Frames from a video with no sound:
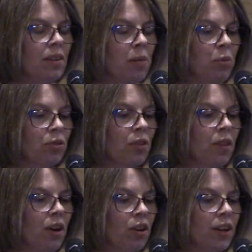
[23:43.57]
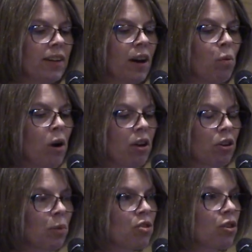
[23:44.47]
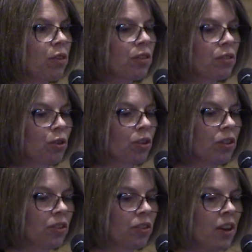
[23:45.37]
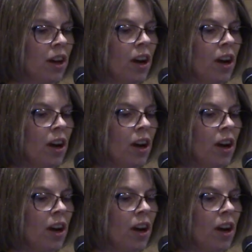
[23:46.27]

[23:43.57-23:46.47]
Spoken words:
that most of their canal water, which are the circles,